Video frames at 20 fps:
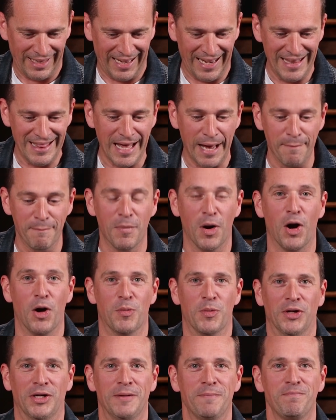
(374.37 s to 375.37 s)
In that
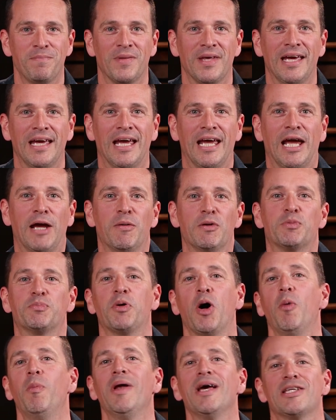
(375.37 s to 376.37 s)
moment, he was
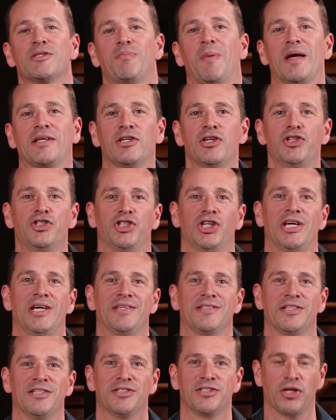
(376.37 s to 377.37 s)
probably expecting
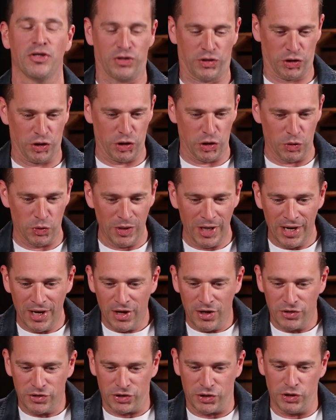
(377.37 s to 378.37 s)
Jesus to
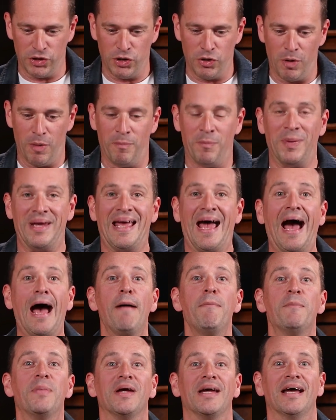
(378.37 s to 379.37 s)
be
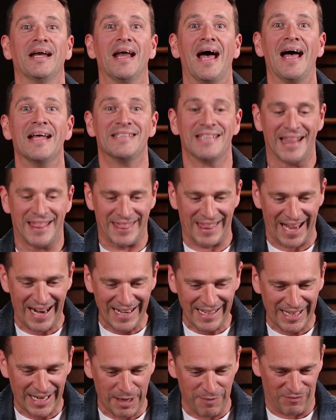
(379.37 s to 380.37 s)
happy and to
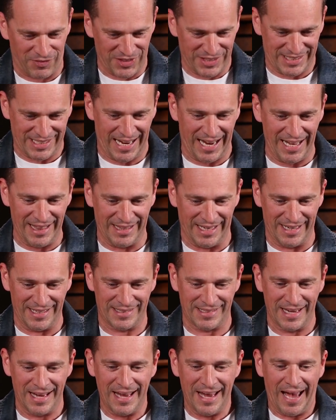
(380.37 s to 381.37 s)
thank him for saying
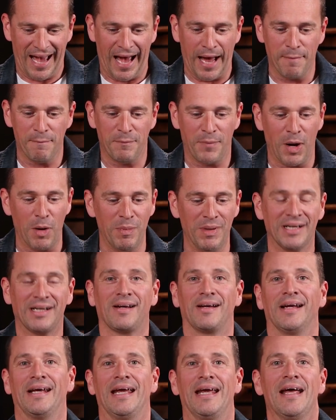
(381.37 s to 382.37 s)
this and
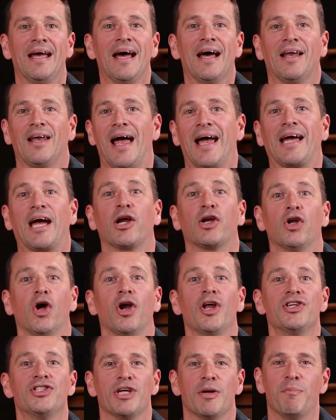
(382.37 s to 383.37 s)
publicly, like,
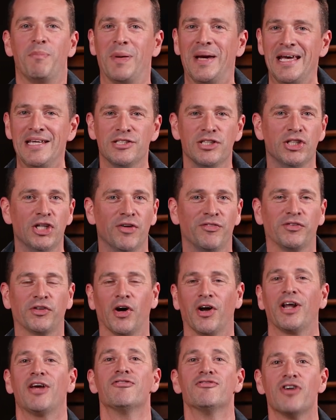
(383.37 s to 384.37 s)
acknowledging, Peter, you've
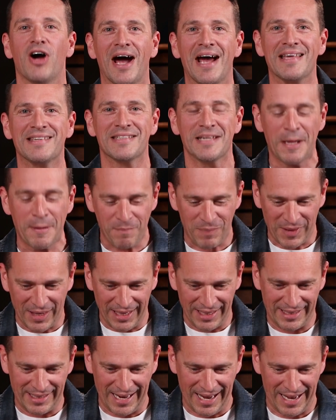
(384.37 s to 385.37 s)
got it right
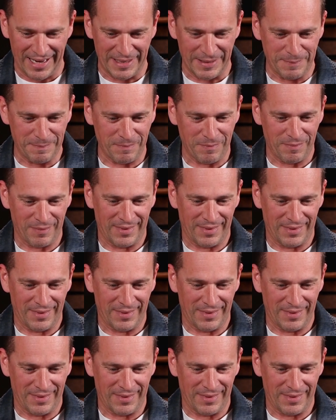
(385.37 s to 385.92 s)
again.